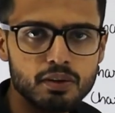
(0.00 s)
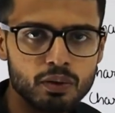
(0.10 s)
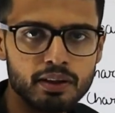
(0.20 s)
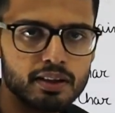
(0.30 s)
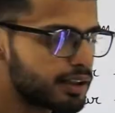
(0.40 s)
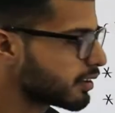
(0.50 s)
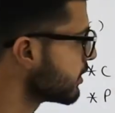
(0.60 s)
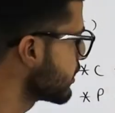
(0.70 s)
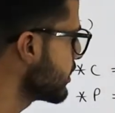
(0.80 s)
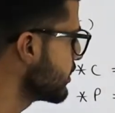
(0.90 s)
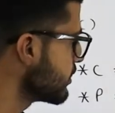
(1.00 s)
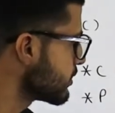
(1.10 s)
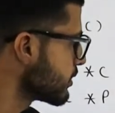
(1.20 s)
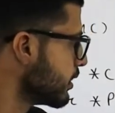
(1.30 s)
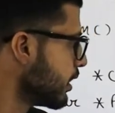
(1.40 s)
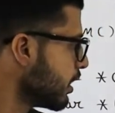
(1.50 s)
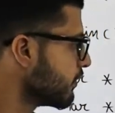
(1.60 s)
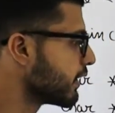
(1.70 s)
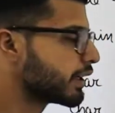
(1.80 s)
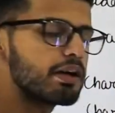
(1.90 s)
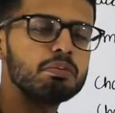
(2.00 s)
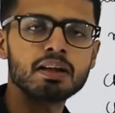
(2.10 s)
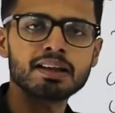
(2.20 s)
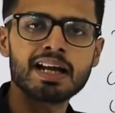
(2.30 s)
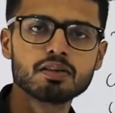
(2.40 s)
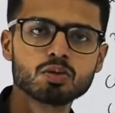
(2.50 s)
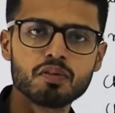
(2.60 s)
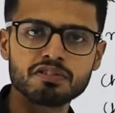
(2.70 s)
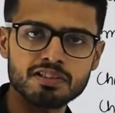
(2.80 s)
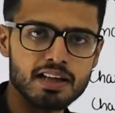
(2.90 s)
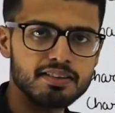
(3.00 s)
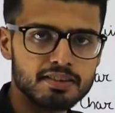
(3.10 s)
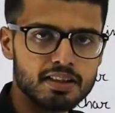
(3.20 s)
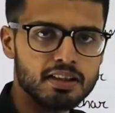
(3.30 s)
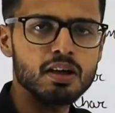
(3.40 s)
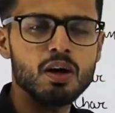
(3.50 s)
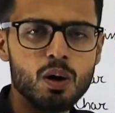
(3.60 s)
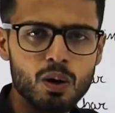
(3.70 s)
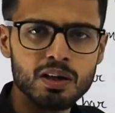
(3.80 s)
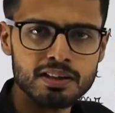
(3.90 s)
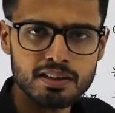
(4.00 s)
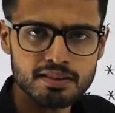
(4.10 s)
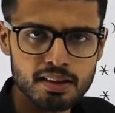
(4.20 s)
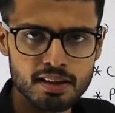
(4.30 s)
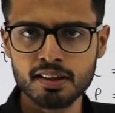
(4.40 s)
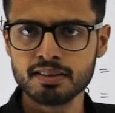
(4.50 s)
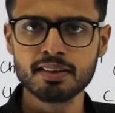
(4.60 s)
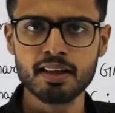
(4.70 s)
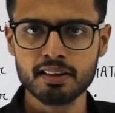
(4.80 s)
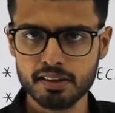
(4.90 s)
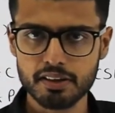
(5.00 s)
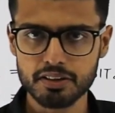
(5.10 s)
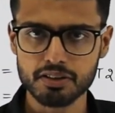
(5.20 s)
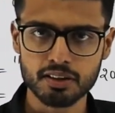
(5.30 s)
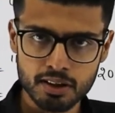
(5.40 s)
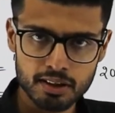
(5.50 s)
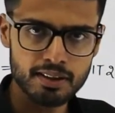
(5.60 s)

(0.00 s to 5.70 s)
Okay. It returns a variable that is of size t or it is an unsigned integer.